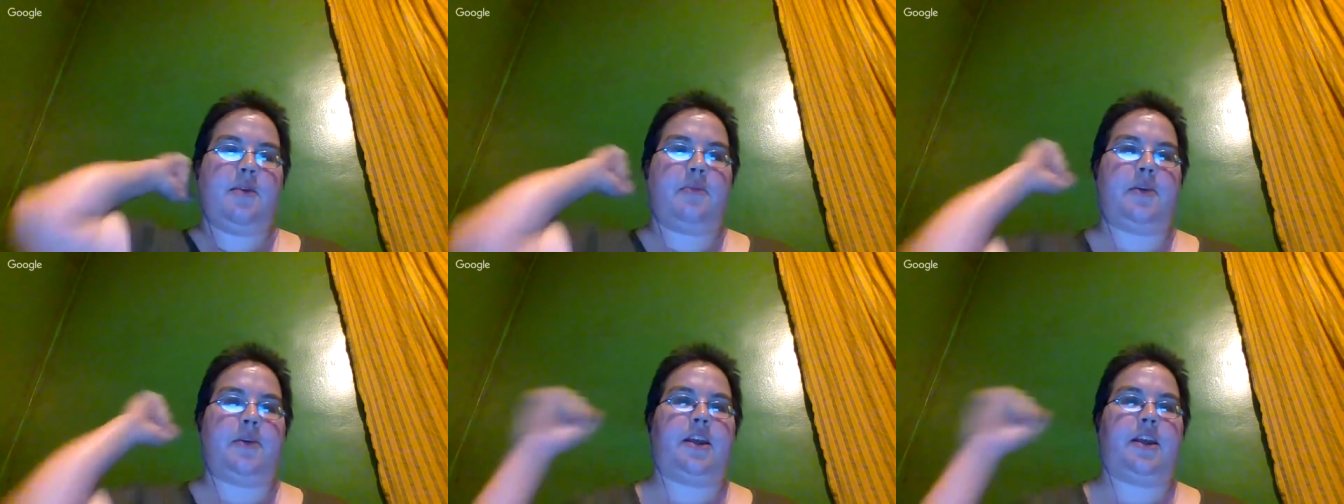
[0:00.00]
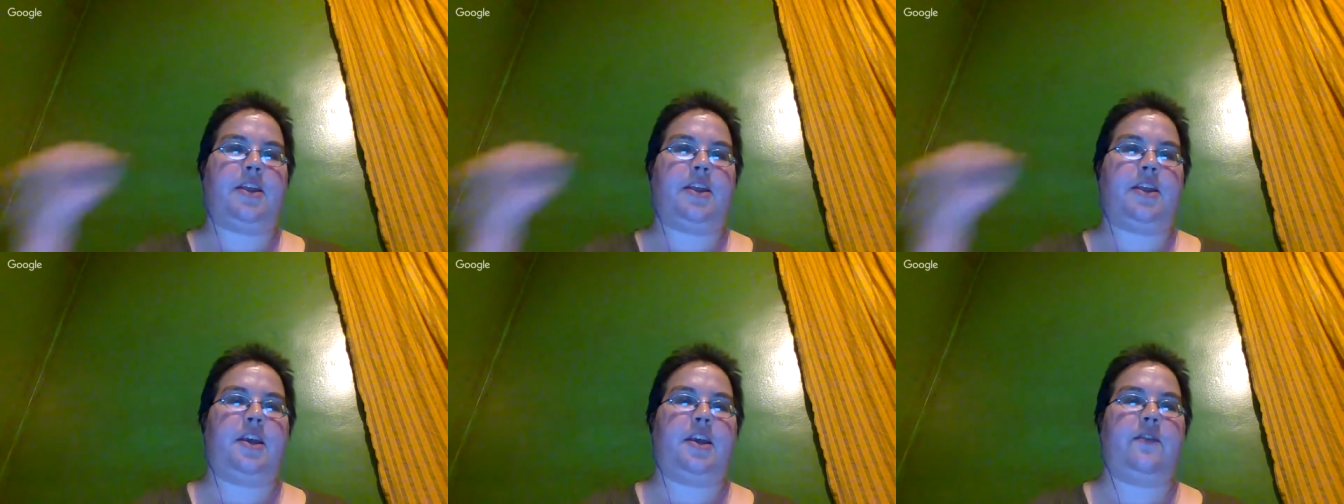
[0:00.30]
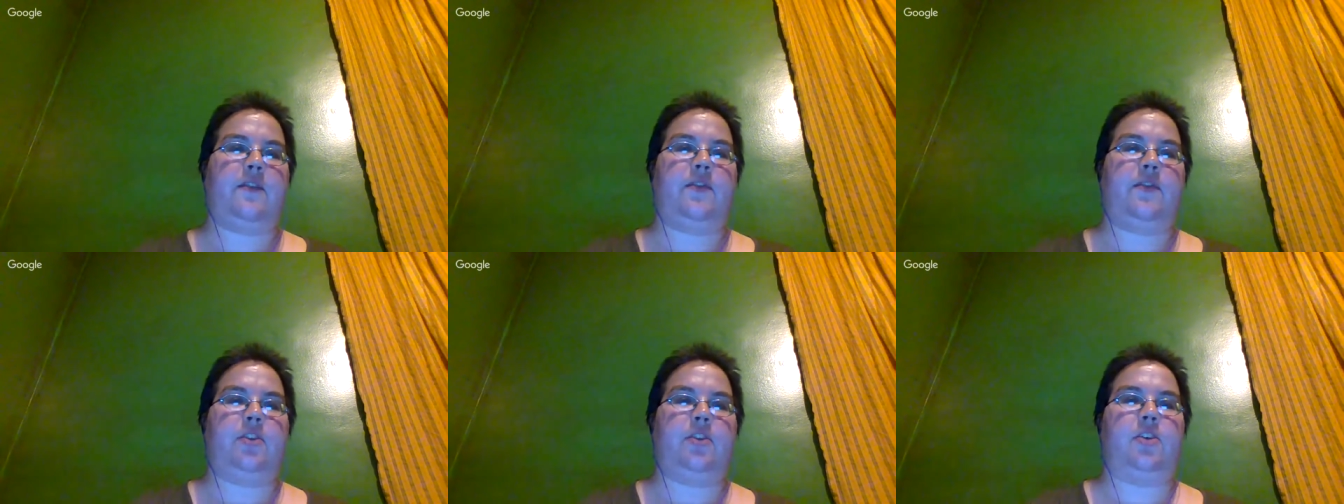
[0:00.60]
but I think
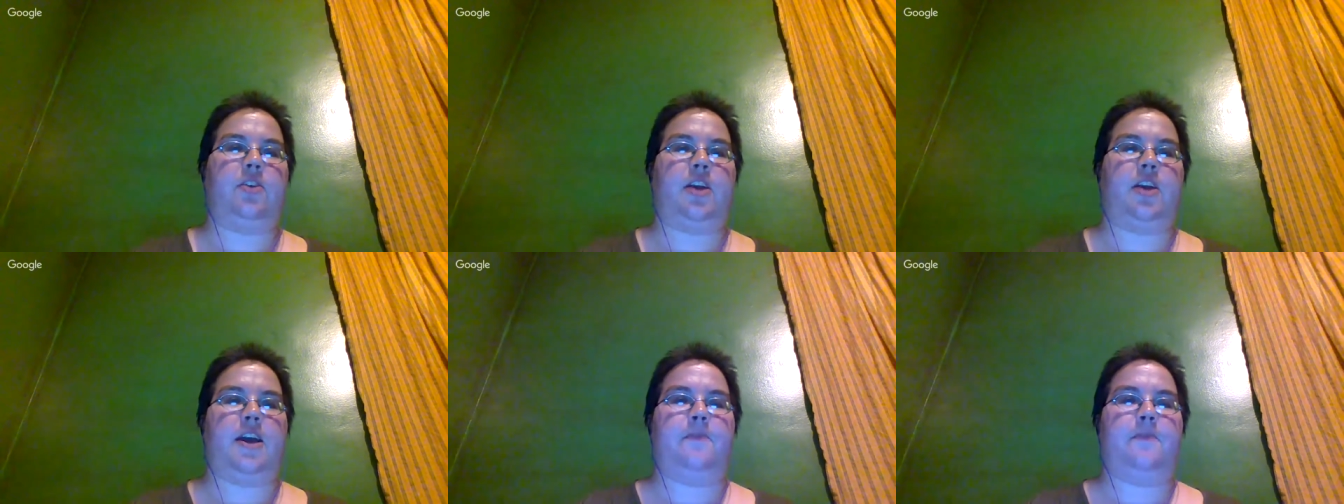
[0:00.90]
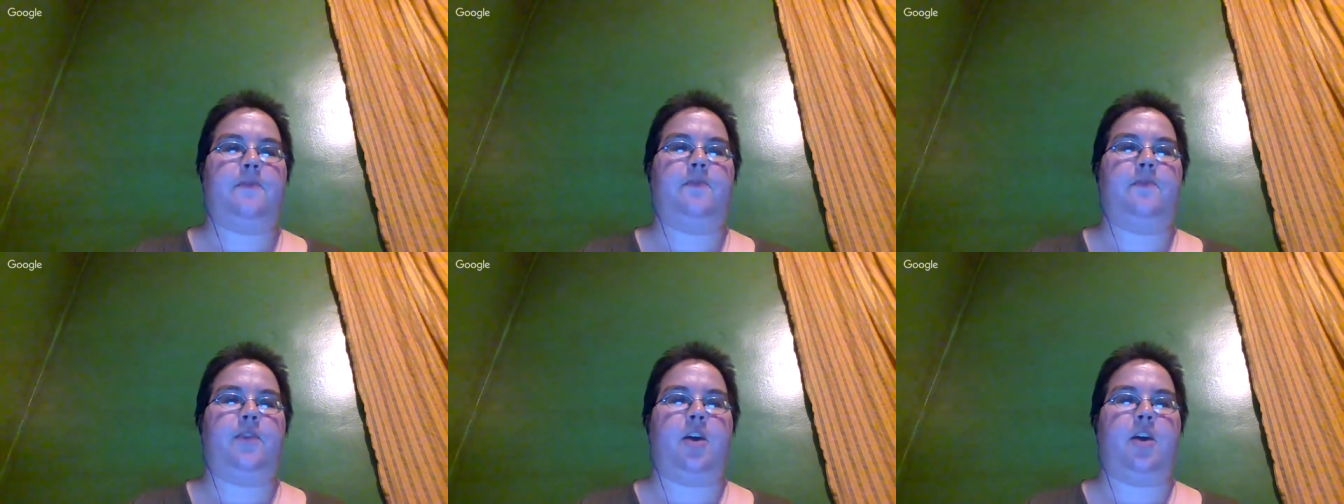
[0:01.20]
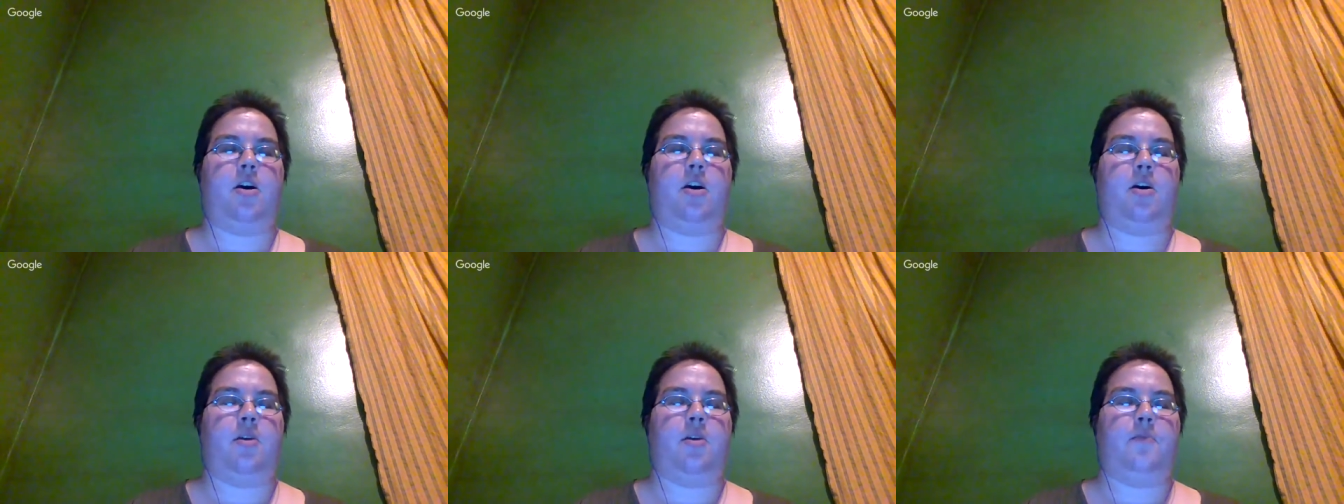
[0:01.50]
if you look at
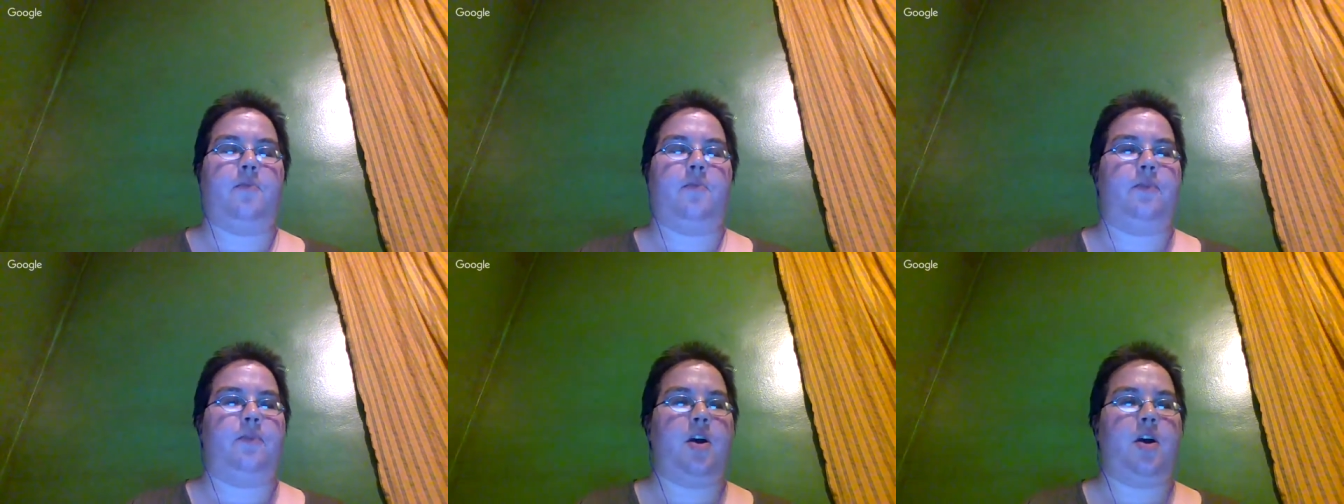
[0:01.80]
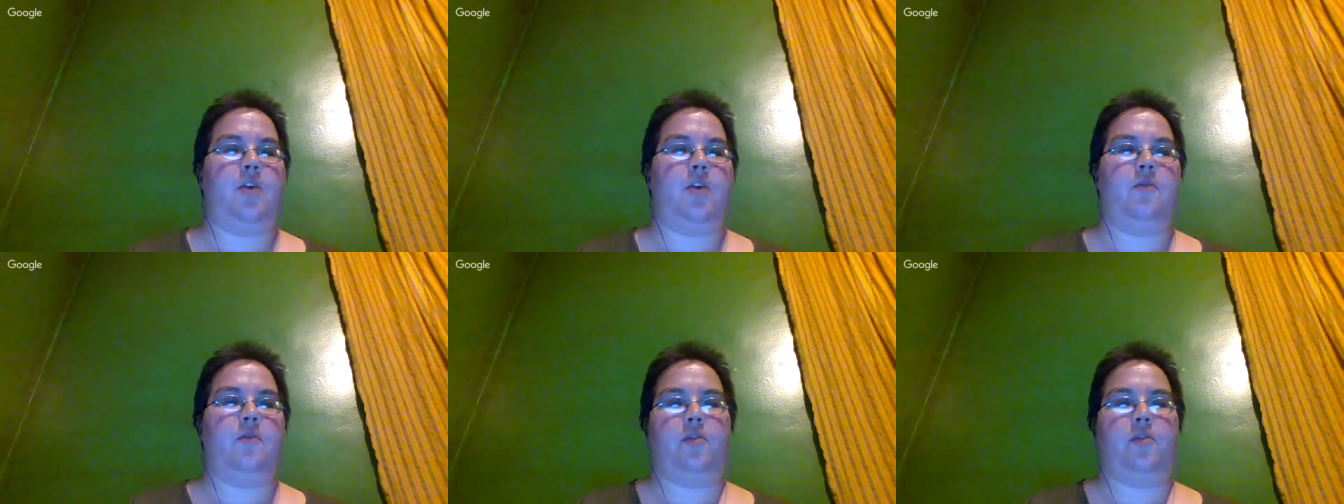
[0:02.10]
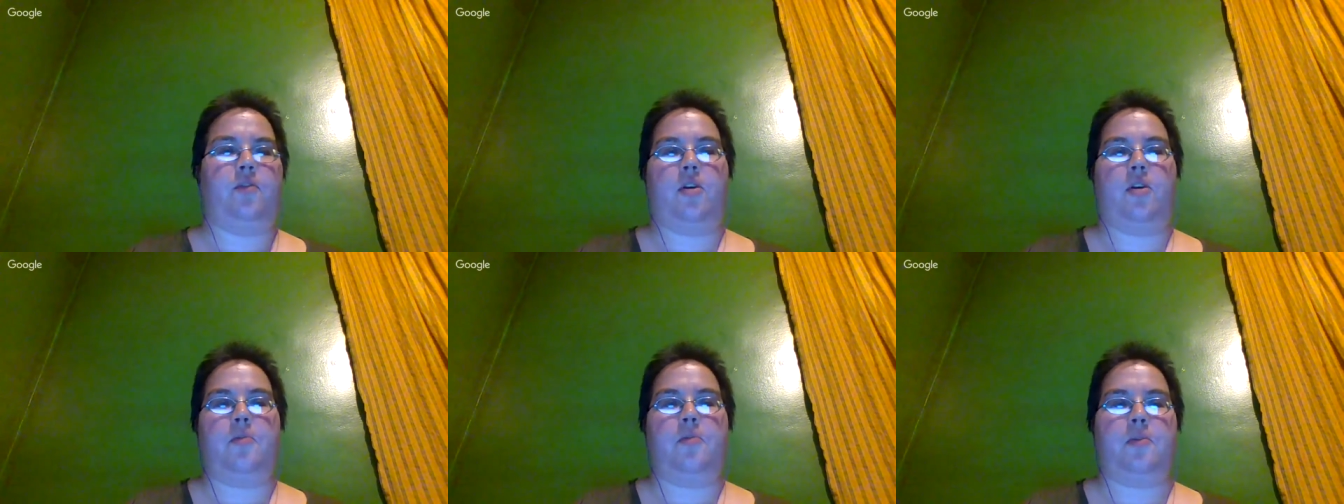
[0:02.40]
um,
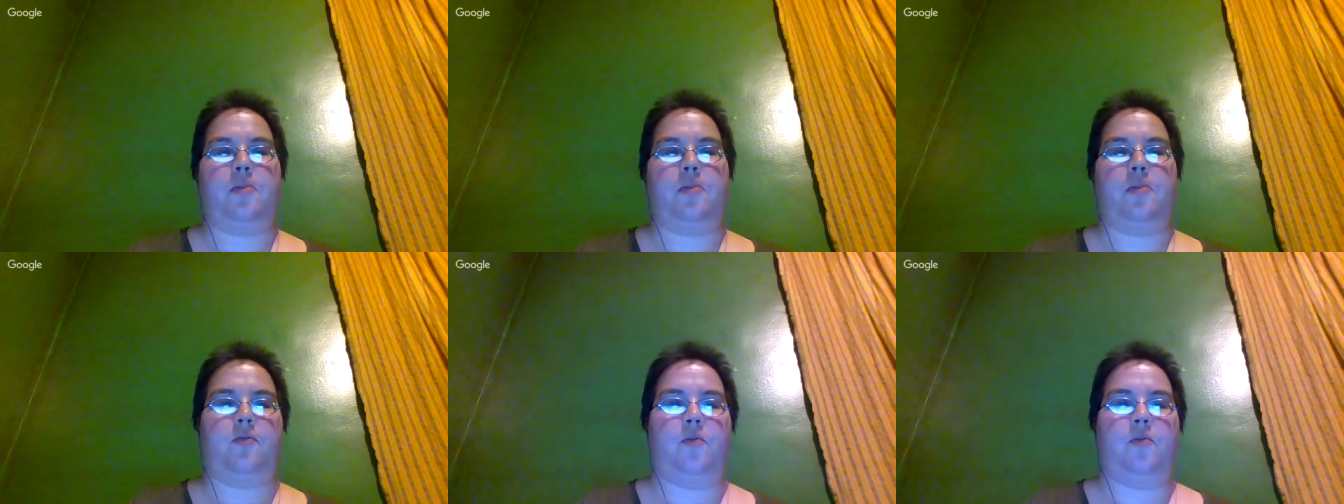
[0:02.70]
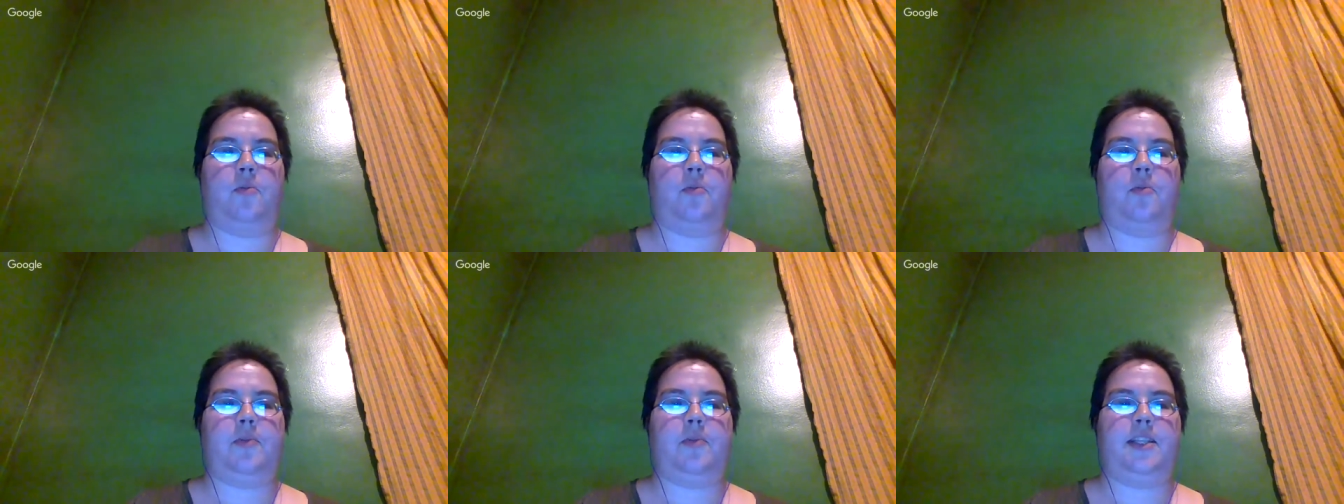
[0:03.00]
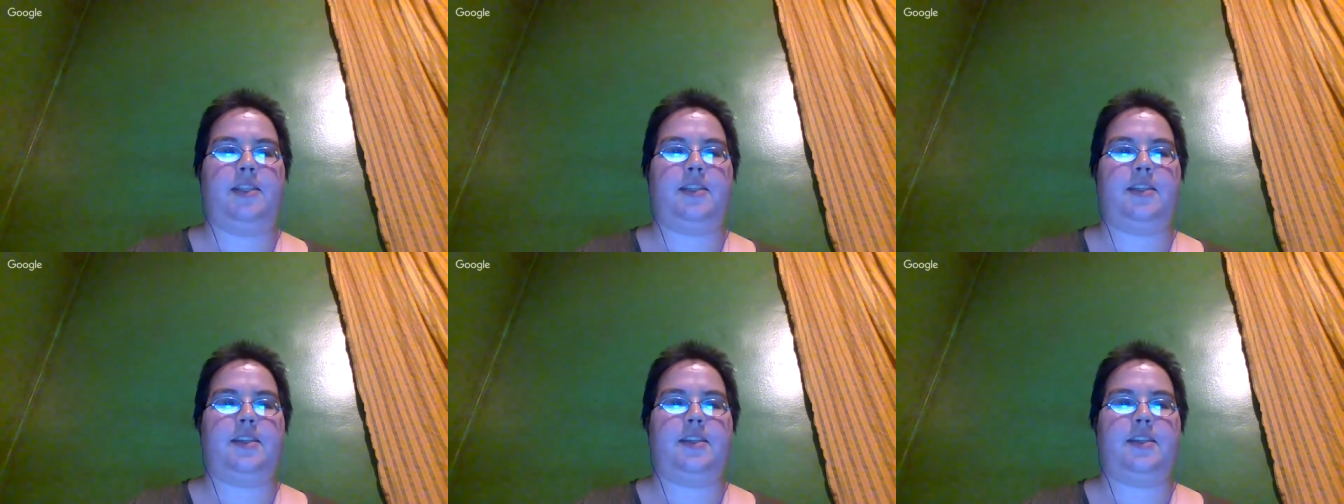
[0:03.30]
overall
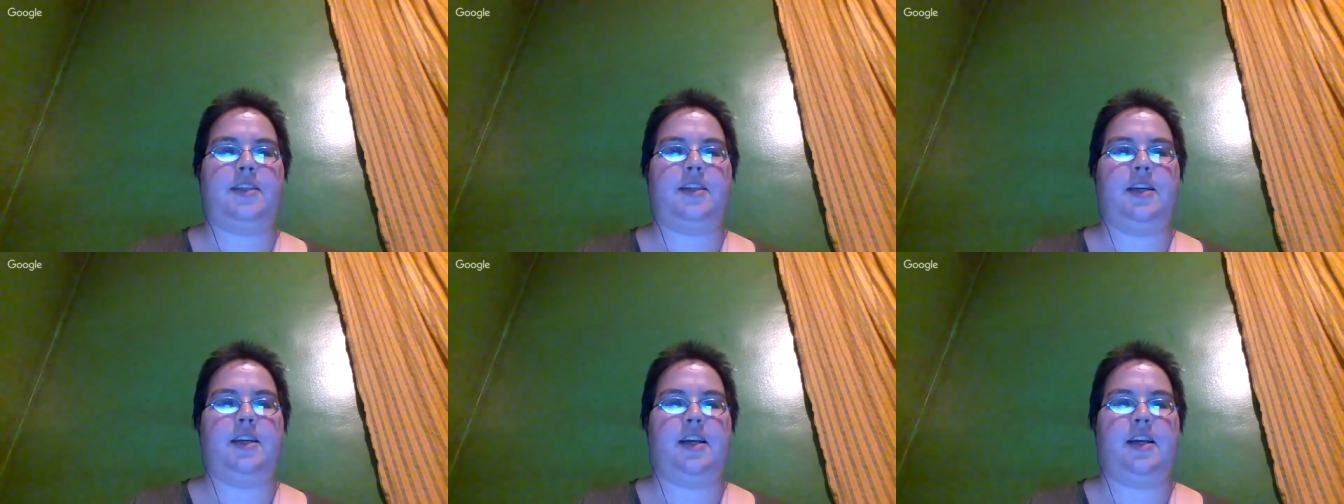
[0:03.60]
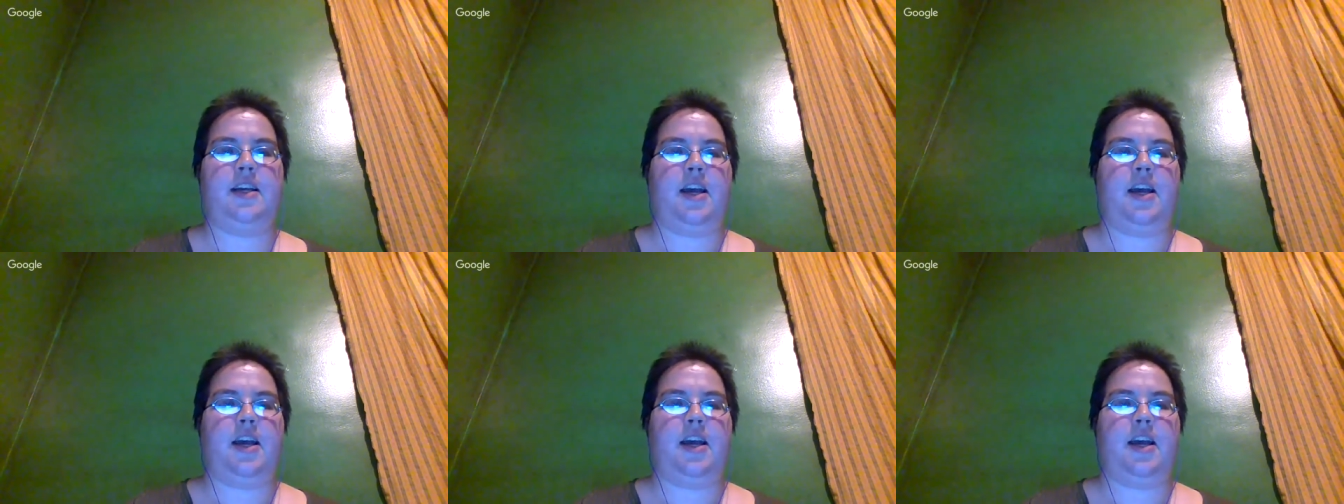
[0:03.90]
performance,